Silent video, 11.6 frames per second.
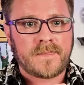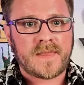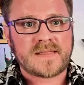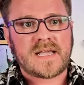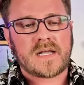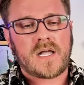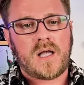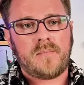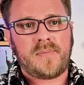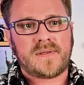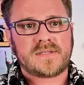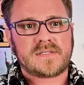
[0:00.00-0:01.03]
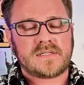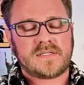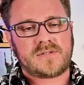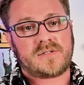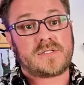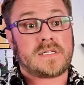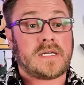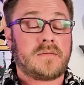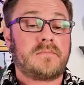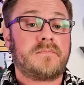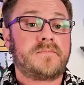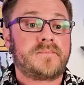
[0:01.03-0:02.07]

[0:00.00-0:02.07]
Like that compass, interesting.